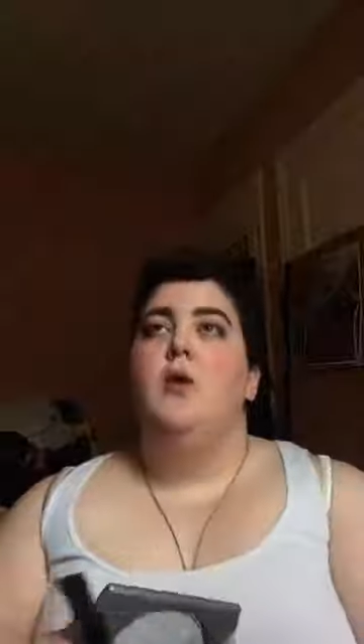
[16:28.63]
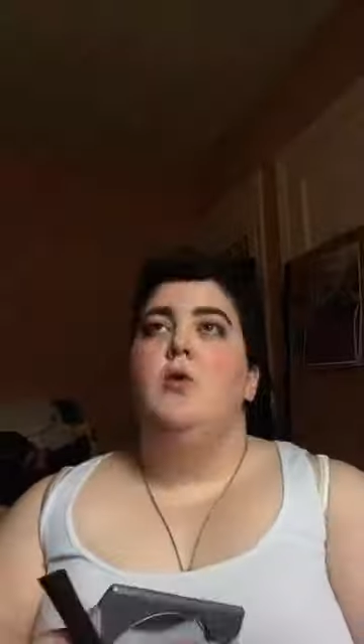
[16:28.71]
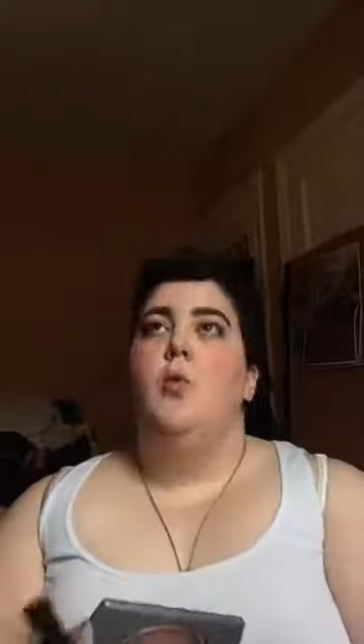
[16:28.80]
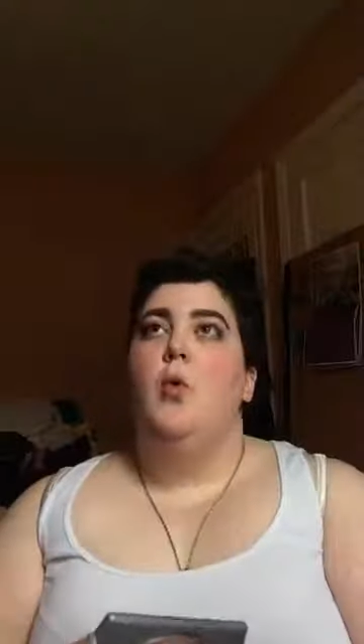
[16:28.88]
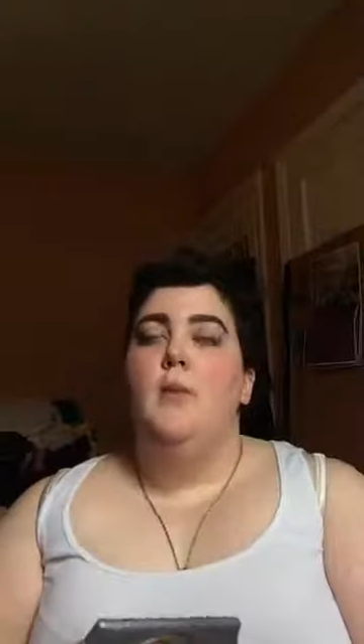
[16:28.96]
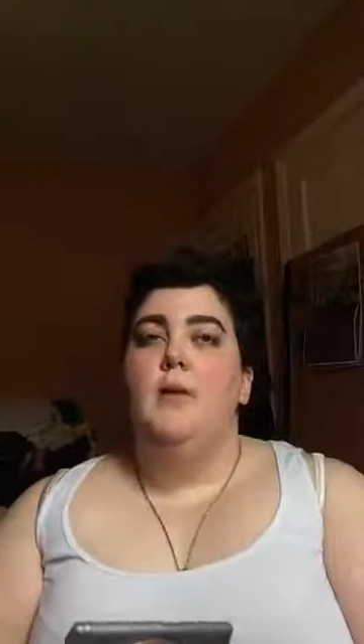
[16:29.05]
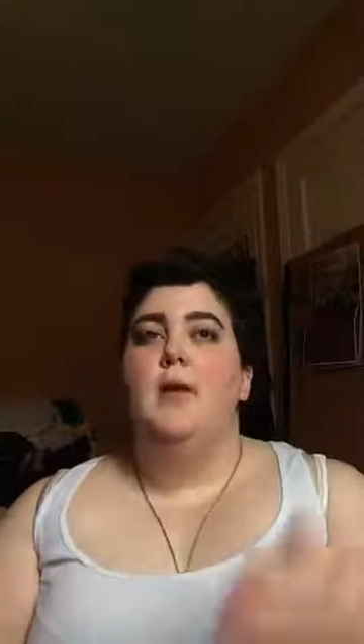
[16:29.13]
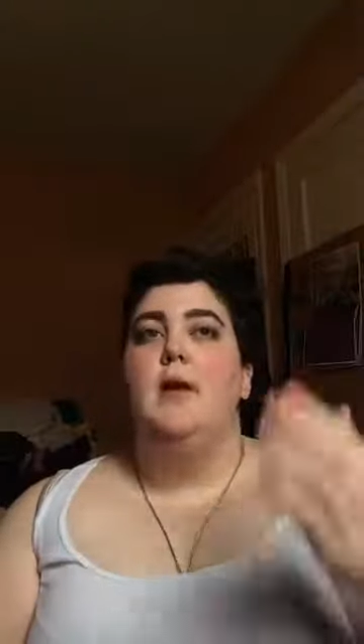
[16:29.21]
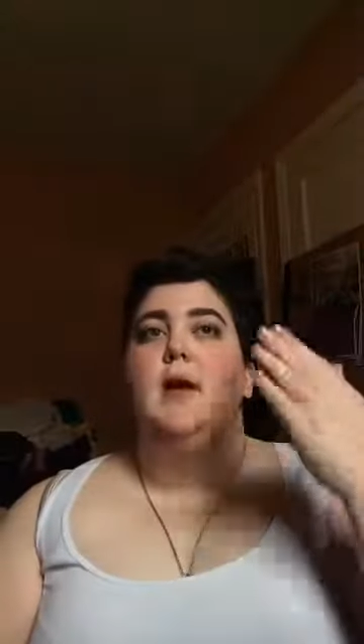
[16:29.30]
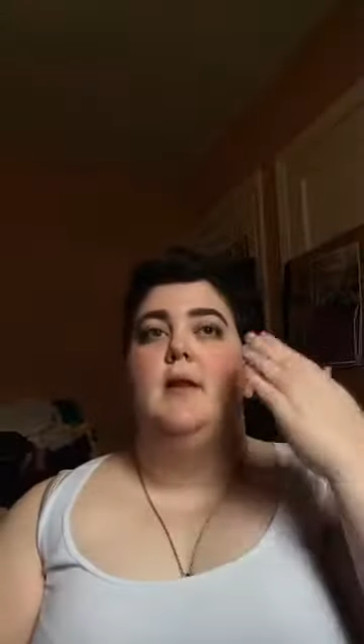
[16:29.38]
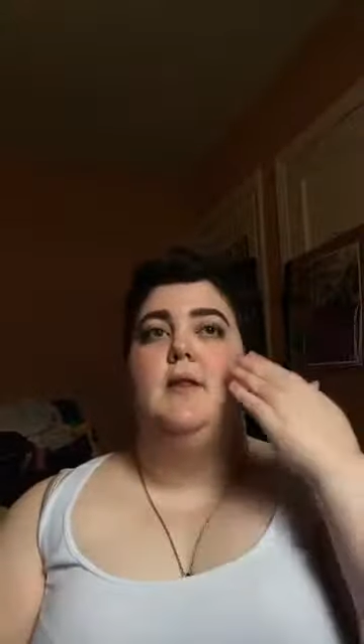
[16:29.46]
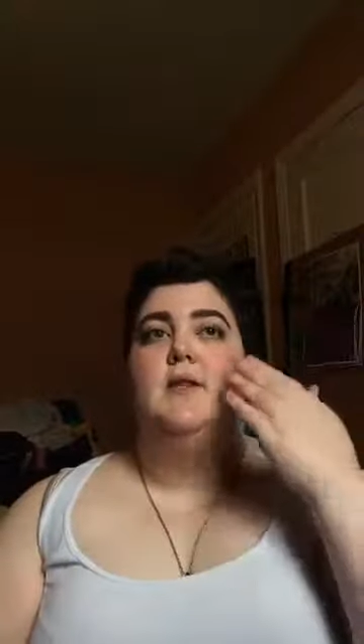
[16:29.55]
normally
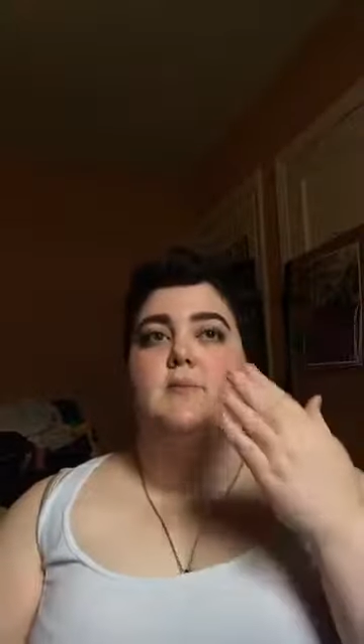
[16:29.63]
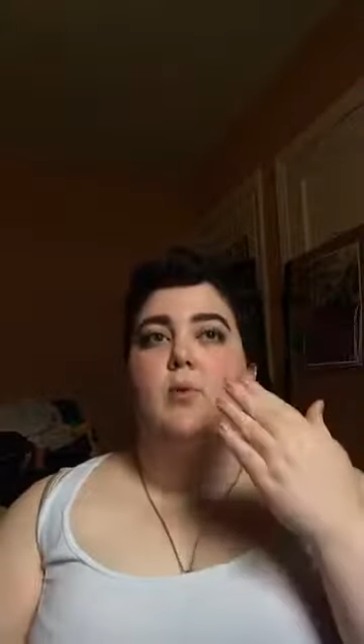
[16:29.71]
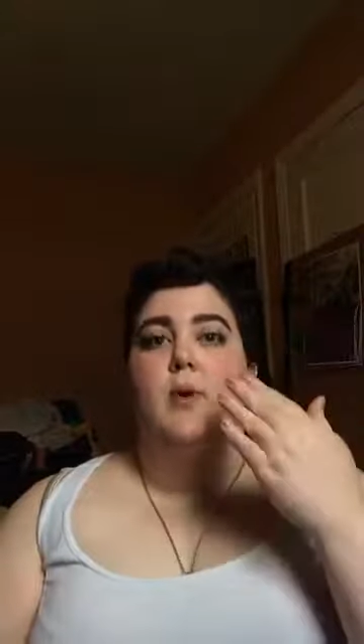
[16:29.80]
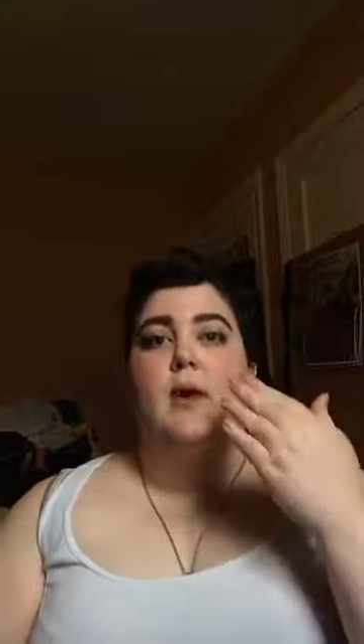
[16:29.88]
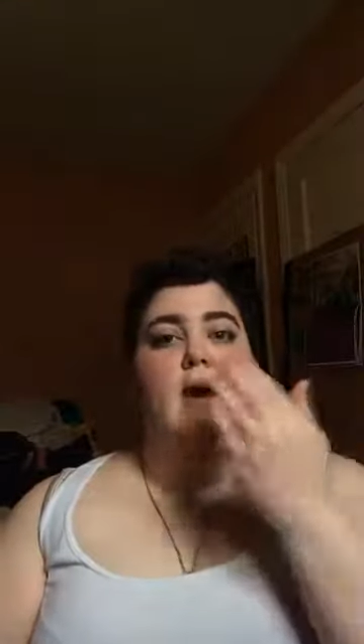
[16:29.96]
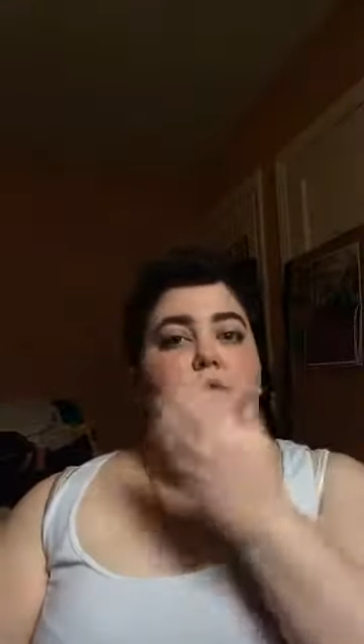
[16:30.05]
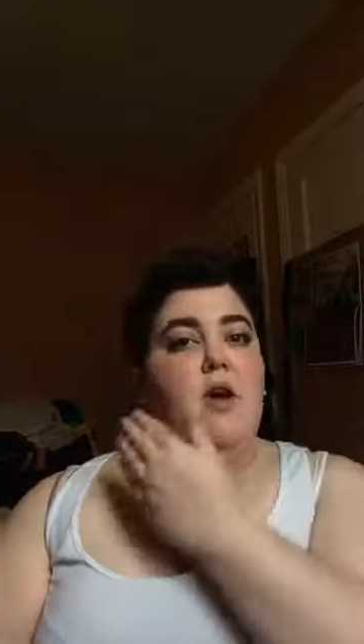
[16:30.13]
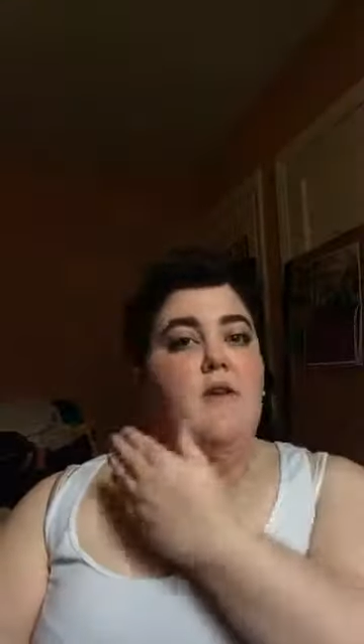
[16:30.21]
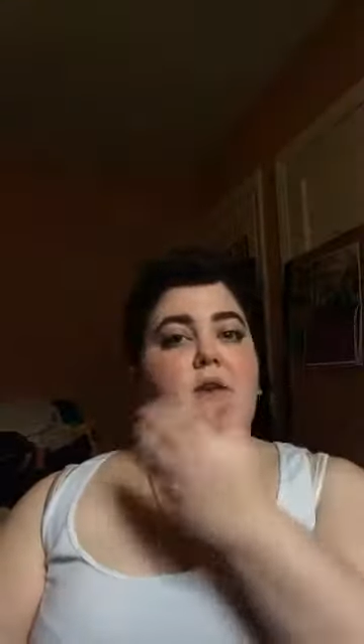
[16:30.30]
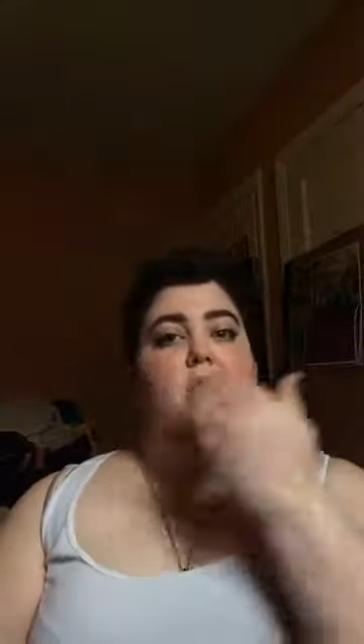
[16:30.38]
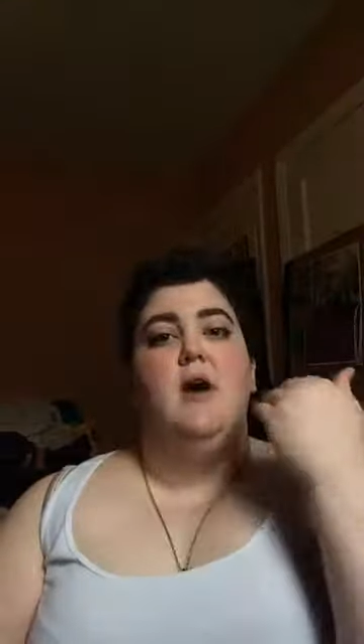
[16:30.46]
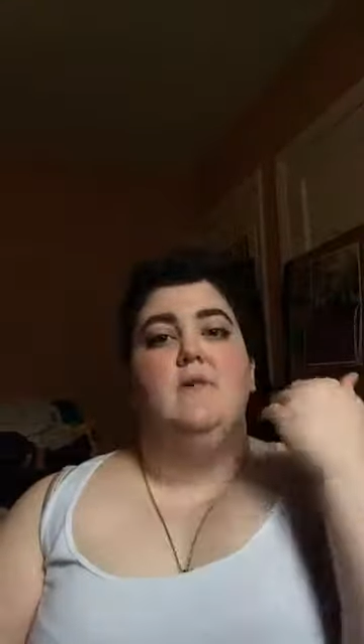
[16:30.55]
at this point, after
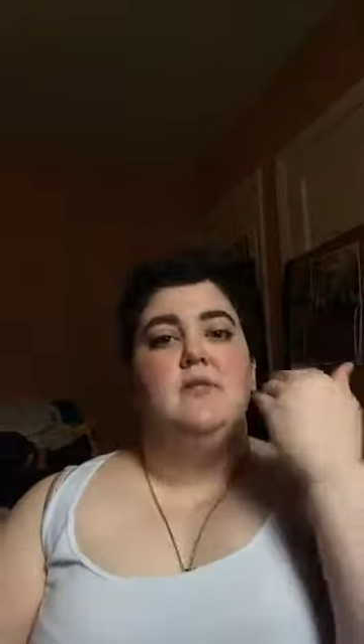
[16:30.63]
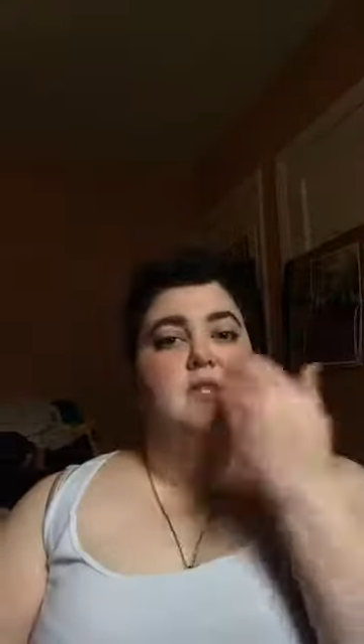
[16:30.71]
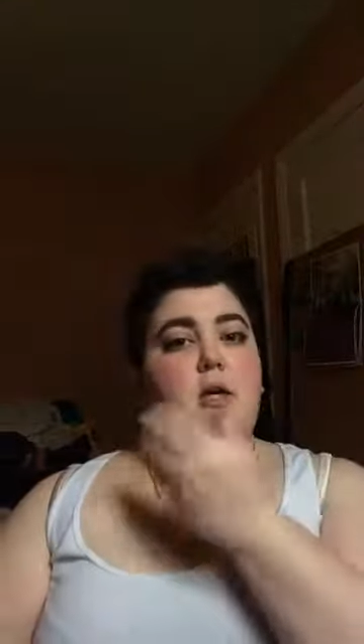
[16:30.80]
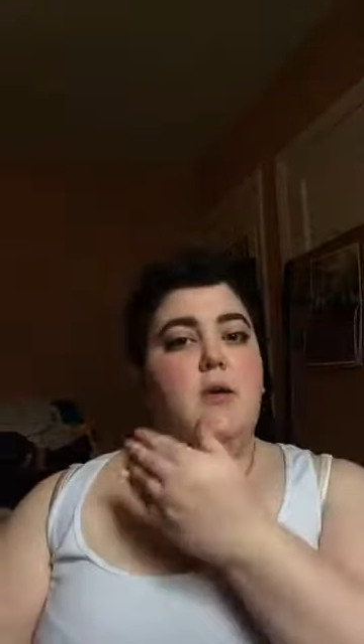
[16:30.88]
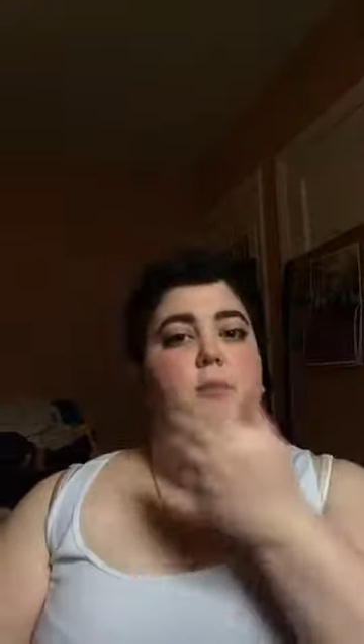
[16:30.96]
I've sealed